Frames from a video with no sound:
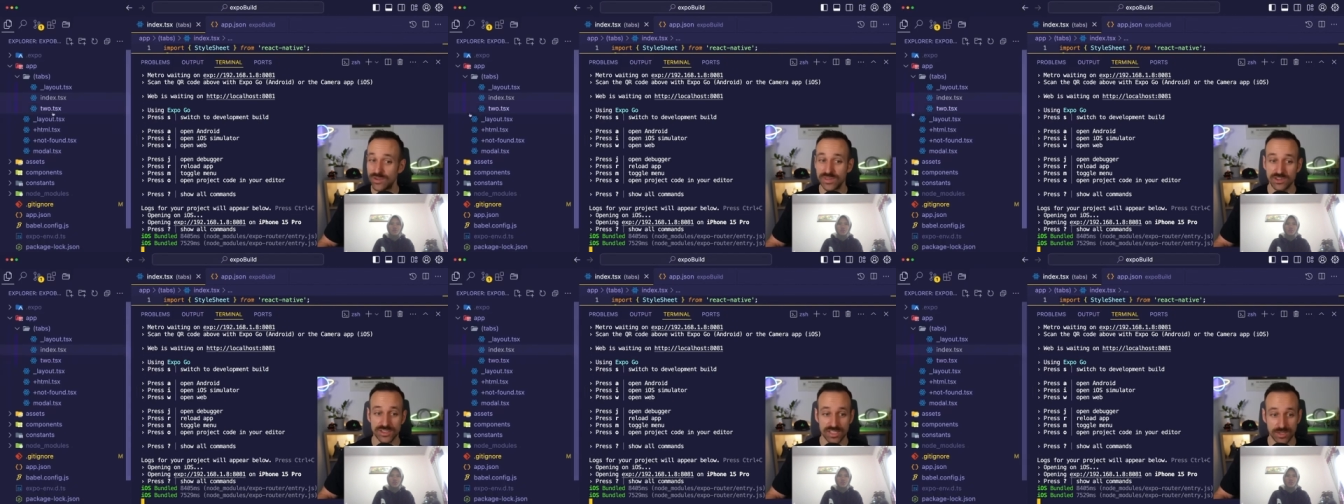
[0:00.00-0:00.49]
there
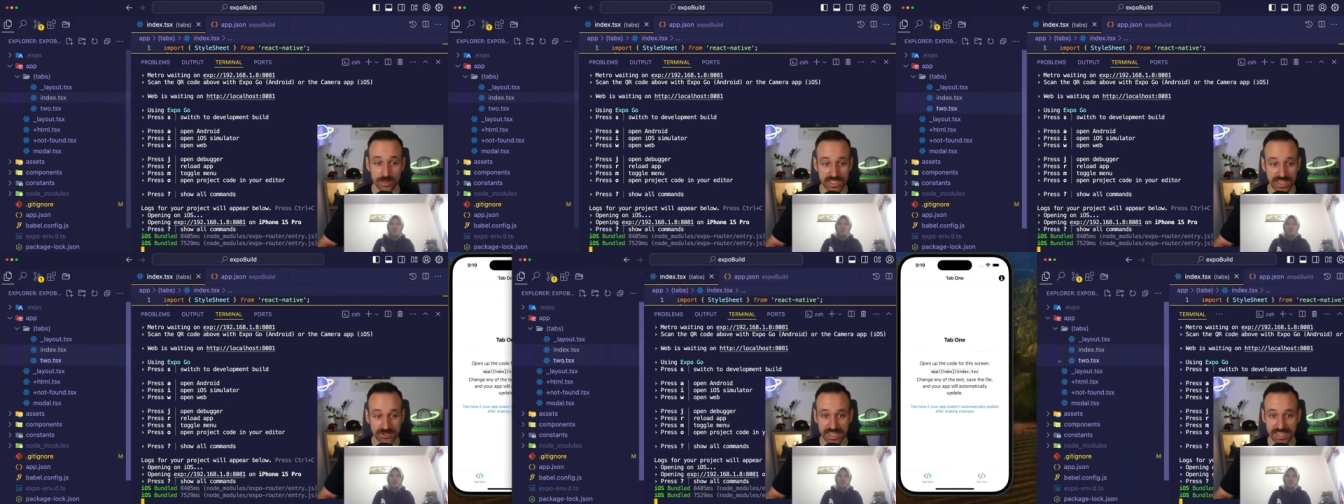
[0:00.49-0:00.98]
are considerably
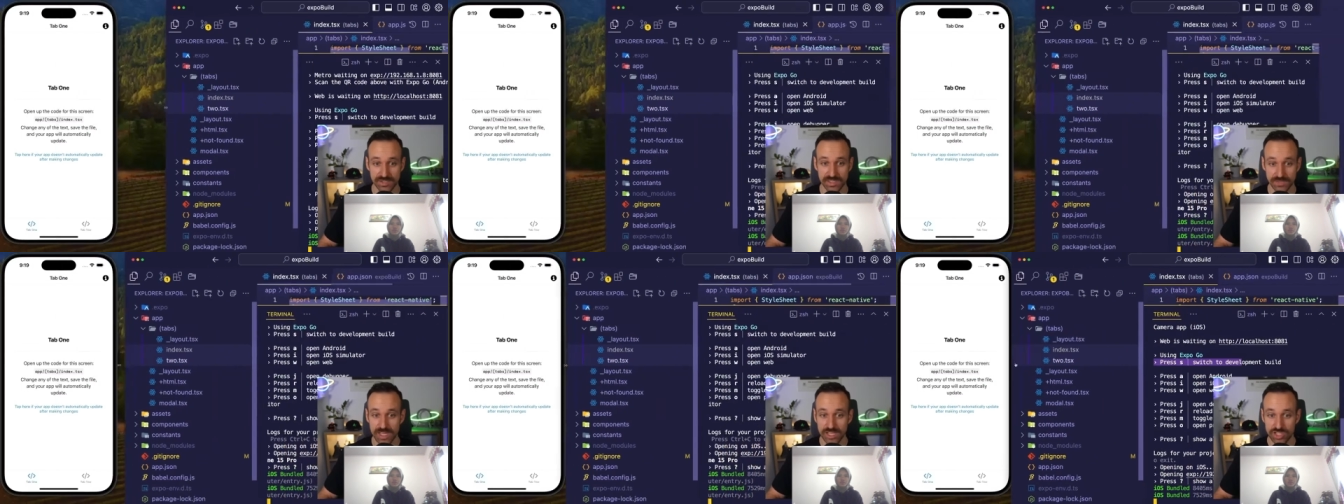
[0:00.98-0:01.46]
downsides to
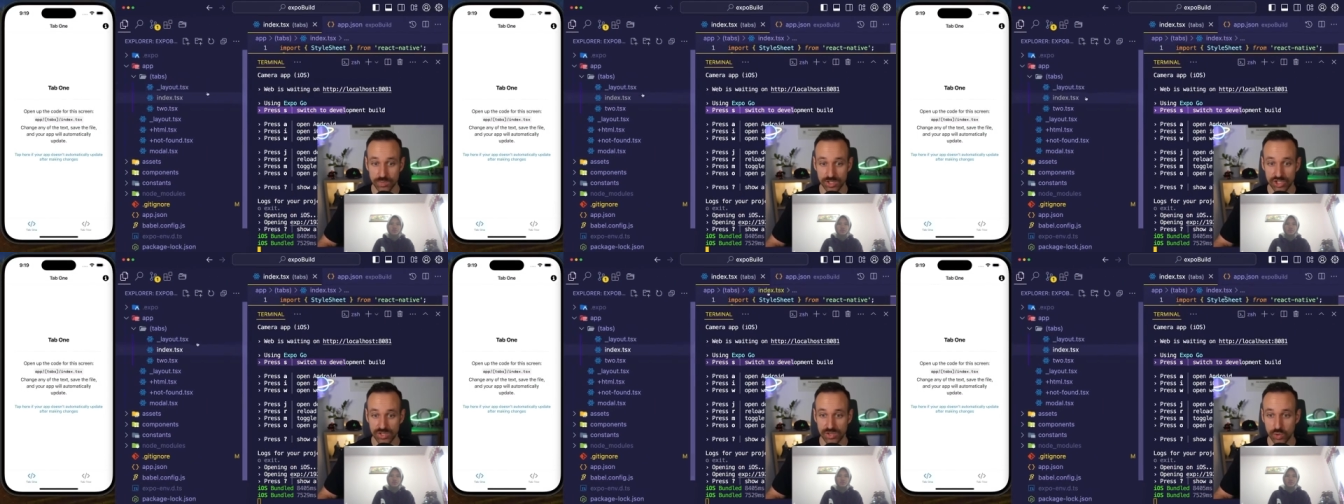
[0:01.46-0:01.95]
this. Just want to
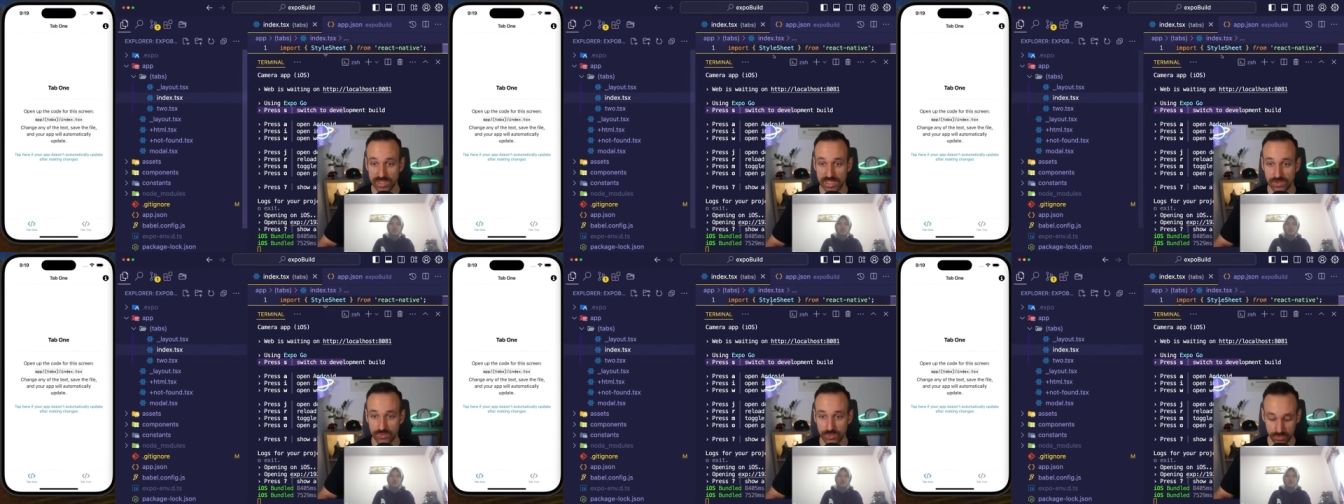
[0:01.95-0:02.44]
show you
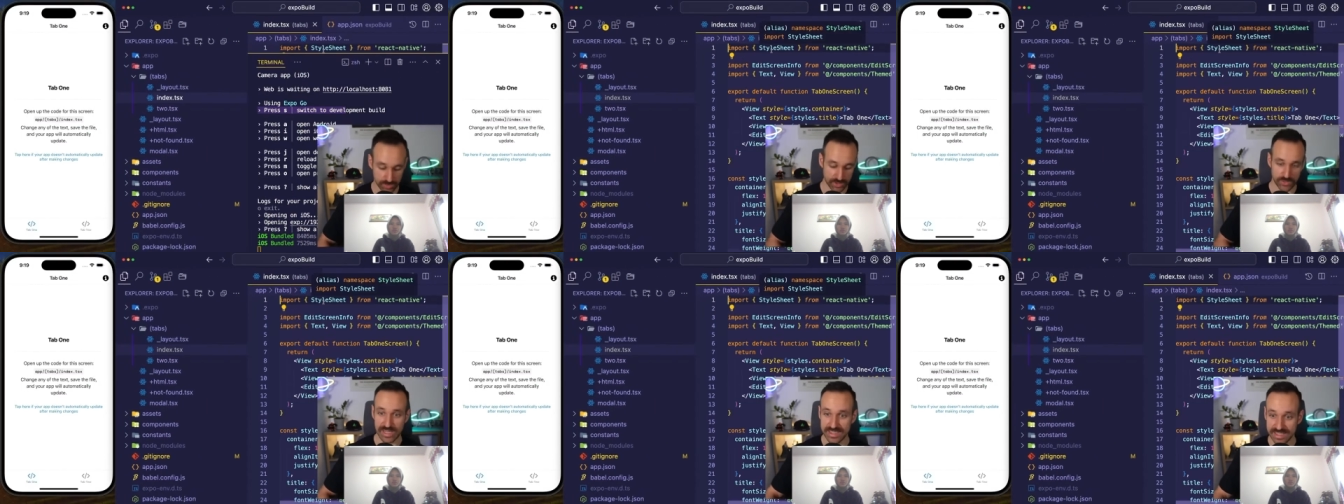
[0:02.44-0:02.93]
quickly to
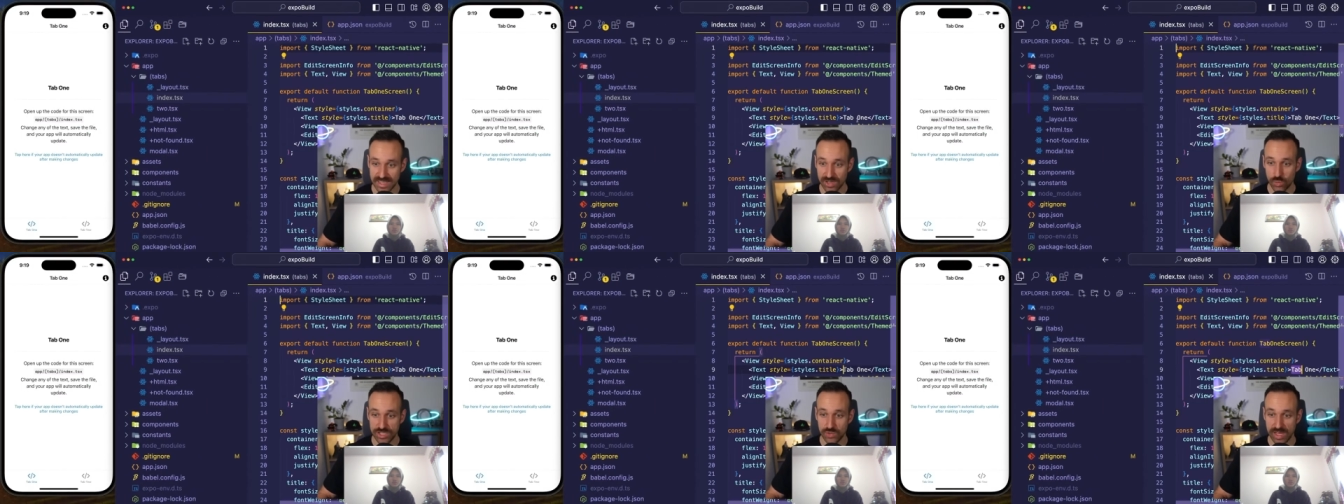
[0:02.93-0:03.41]
clarify this.
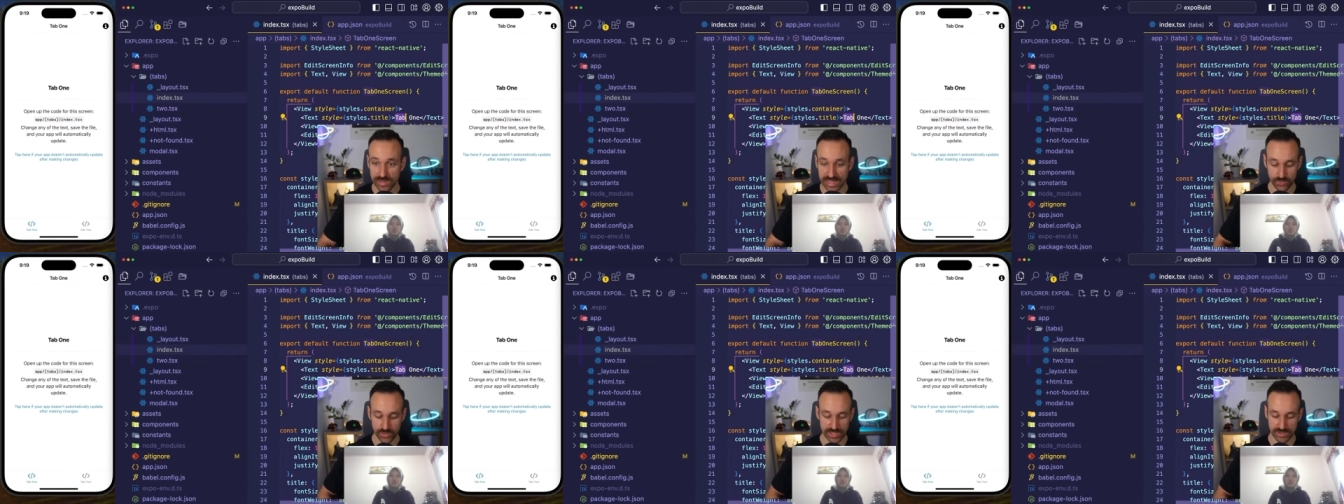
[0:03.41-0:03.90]
We do have
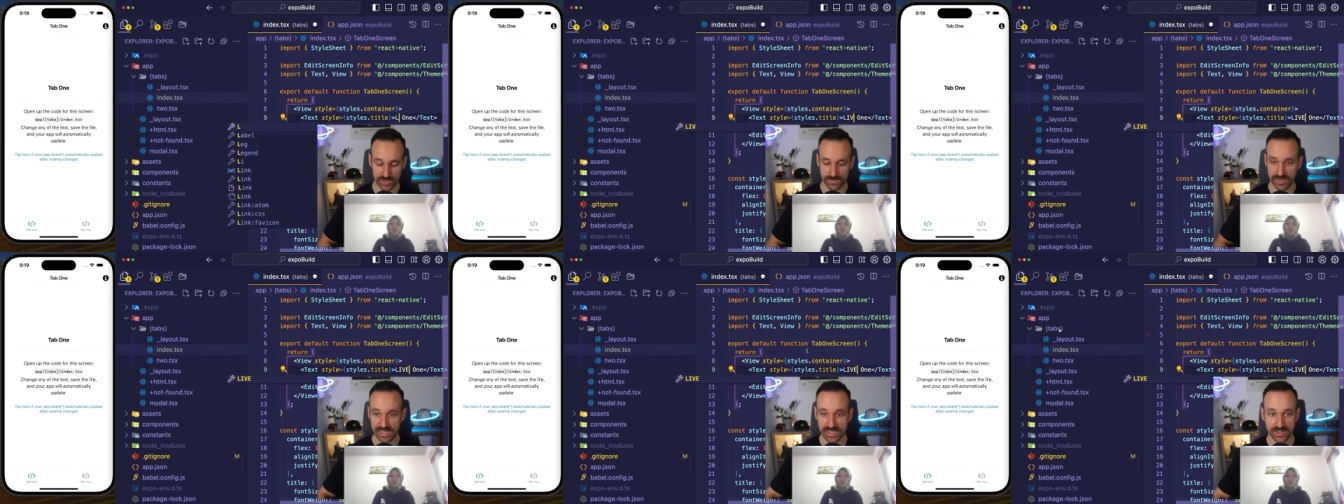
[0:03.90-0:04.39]
live reload
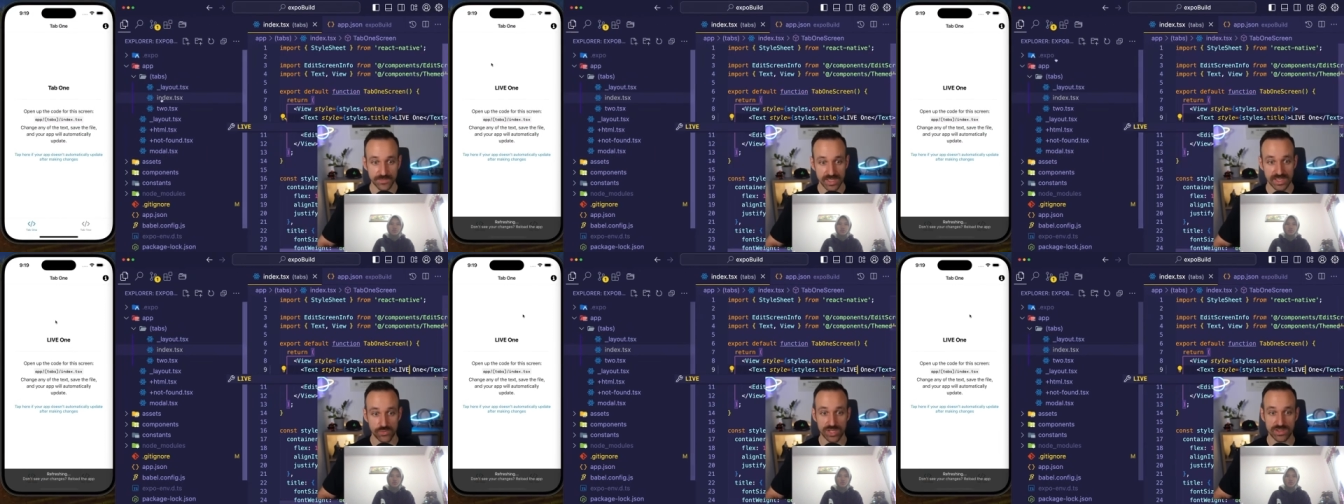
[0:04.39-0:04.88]
in here
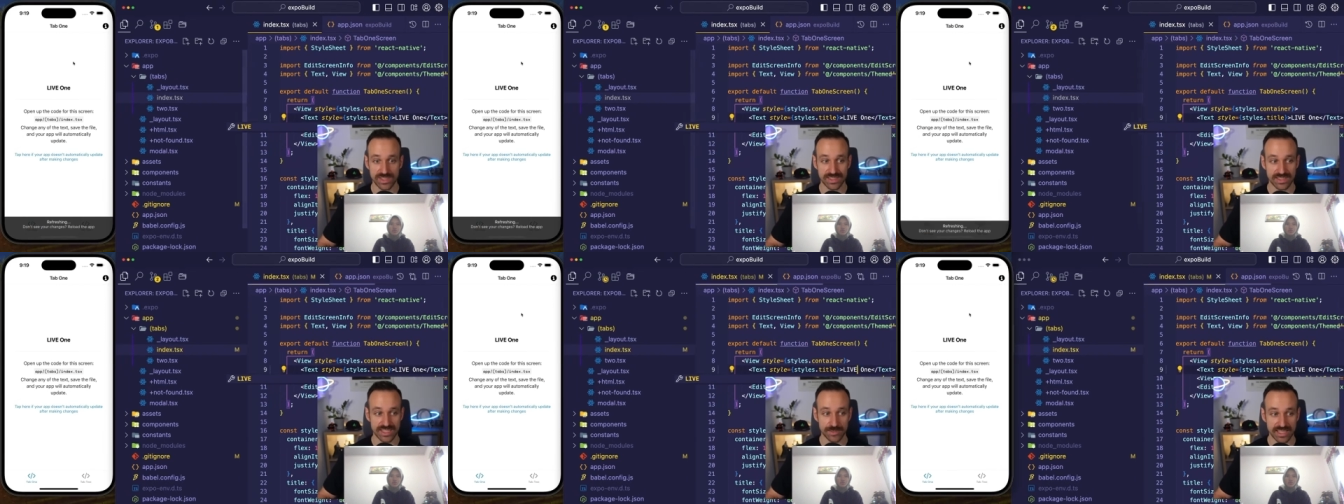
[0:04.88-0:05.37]
if we're using
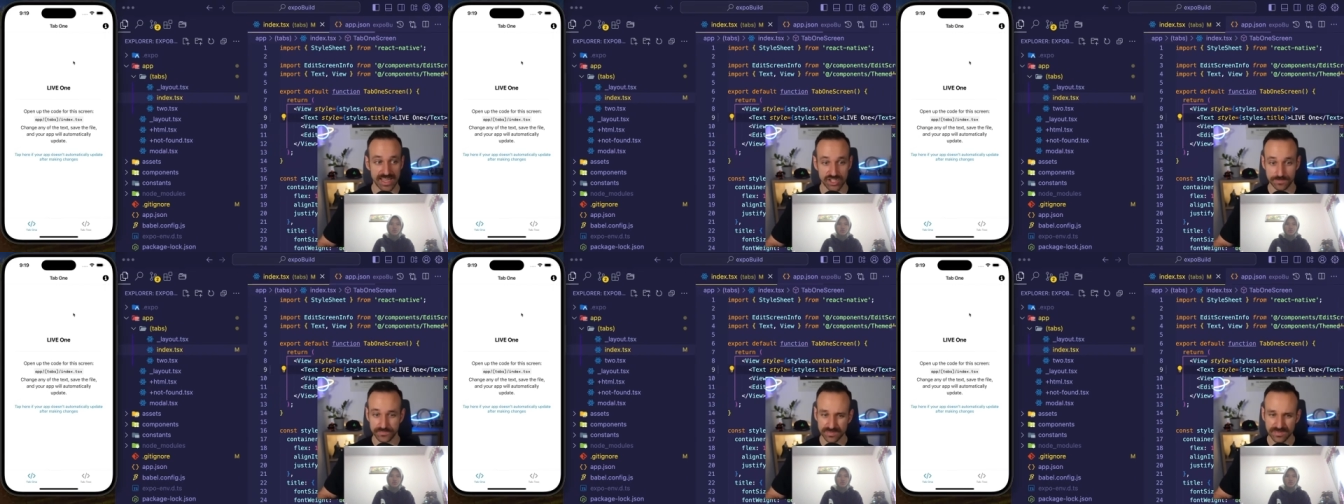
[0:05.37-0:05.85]
this application.